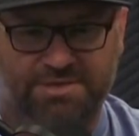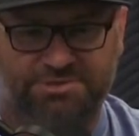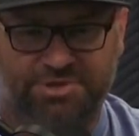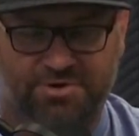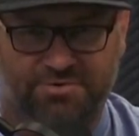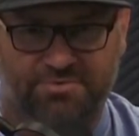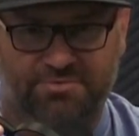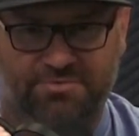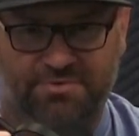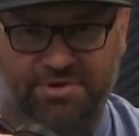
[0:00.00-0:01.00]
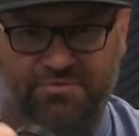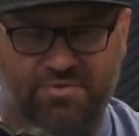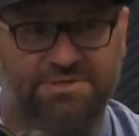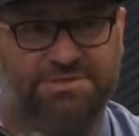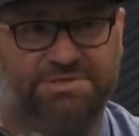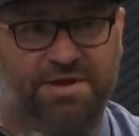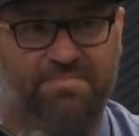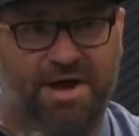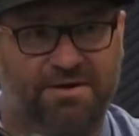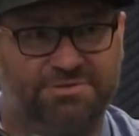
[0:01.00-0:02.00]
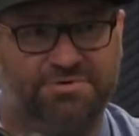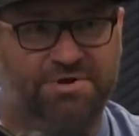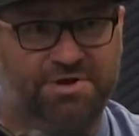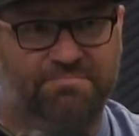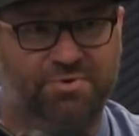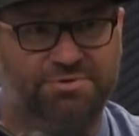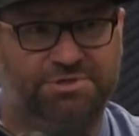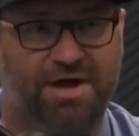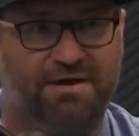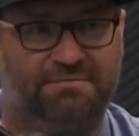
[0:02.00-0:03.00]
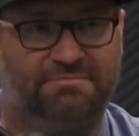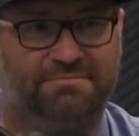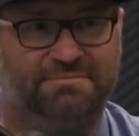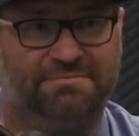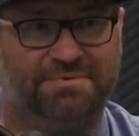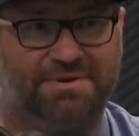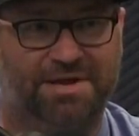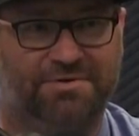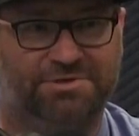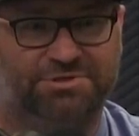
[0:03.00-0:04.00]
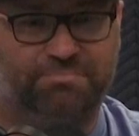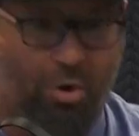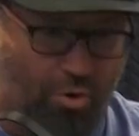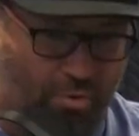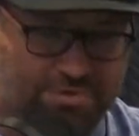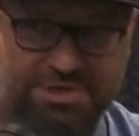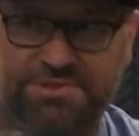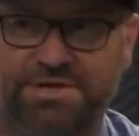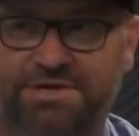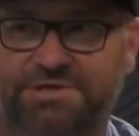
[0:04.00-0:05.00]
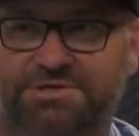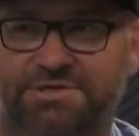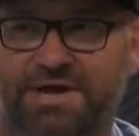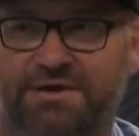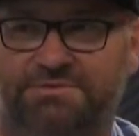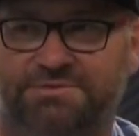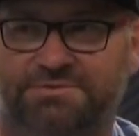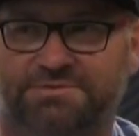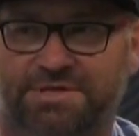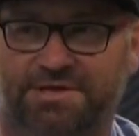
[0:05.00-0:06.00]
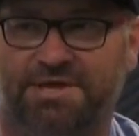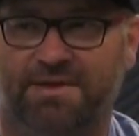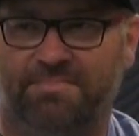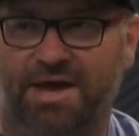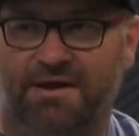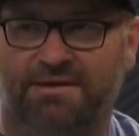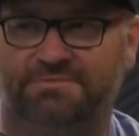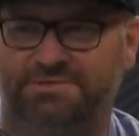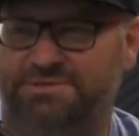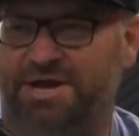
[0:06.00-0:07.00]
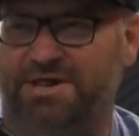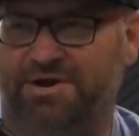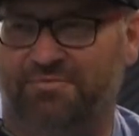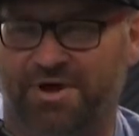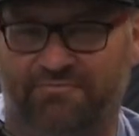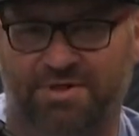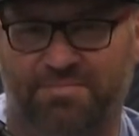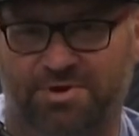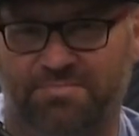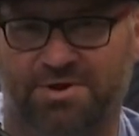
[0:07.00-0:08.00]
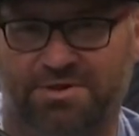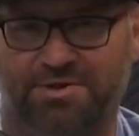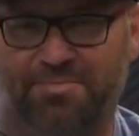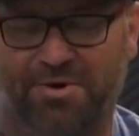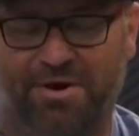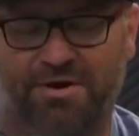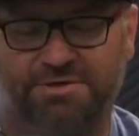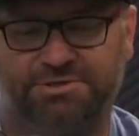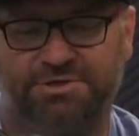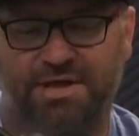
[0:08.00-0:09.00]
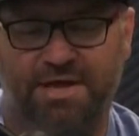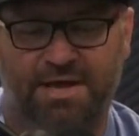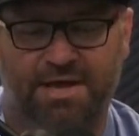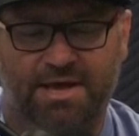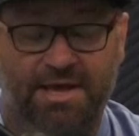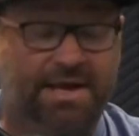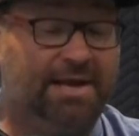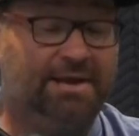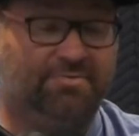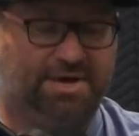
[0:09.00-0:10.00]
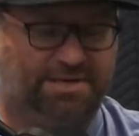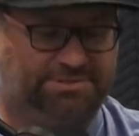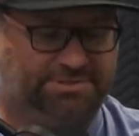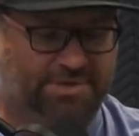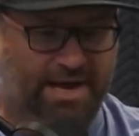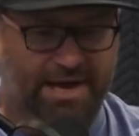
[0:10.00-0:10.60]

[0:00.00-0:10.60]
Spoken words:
So if you went to 10 pounds, it would hit boost cut, and it would just shut the ignition down till it came back. It's kind of like a rev limiter, but a little more harsh. Mm-hmm. Anyways,